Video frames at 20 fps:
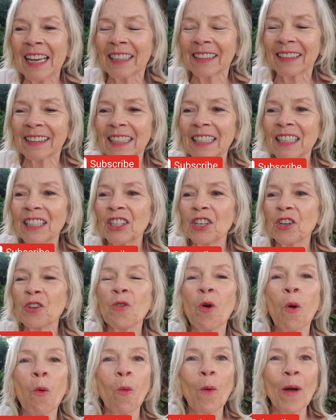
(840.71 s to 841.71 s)
See
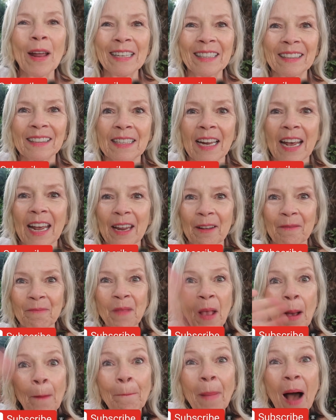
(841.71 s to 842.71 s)
you Wednesday.
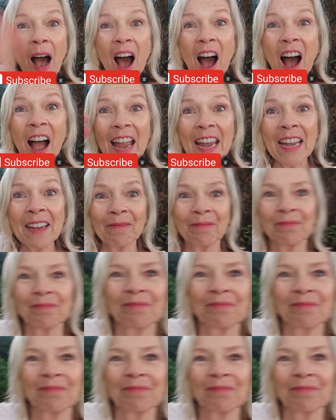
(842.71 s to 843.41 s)
Bye.